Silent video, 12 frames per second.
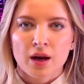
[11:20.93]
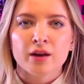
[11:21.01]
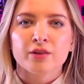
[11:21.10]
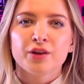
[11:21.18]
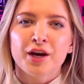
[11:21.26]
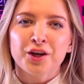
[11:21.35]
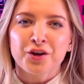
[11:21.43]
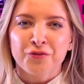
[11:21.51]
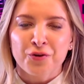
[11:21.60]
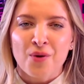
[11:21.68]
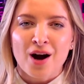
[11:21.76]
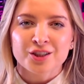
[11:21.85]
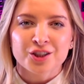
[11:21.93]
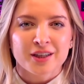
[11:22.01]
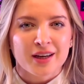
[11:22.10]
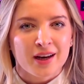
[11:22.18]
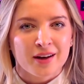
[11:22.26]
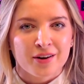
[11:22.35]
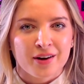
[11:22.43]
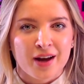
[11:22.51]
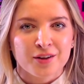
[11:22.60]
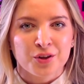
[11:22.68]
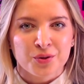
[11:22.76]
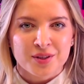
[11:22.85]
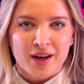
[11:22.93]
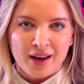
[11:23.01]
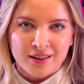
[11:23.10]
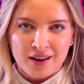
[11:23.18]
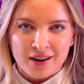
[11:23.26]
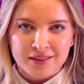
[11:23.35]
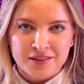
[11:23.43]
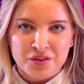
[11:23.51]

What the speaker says: Thank you for watching Internet News Headlines.